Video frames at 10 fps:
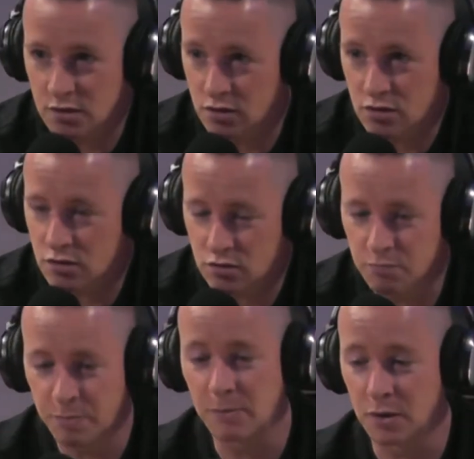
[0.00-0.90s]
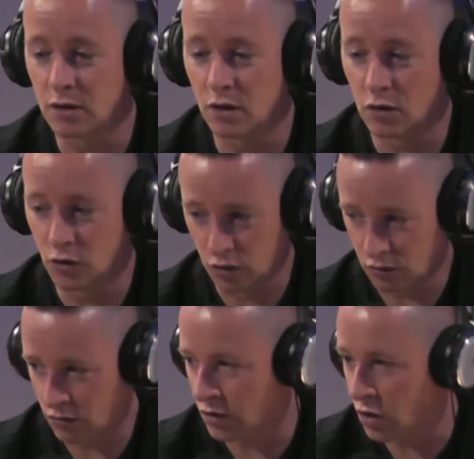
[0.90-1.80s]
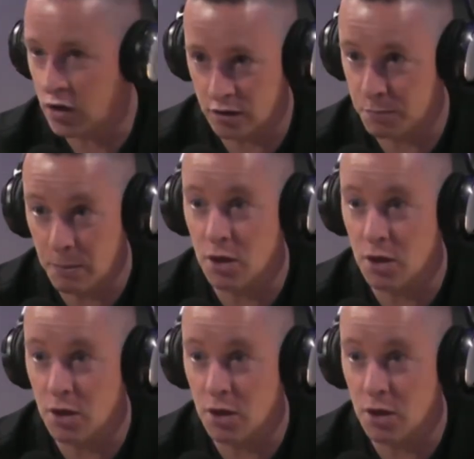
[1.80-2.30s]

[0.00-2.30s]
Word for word: that's just people. People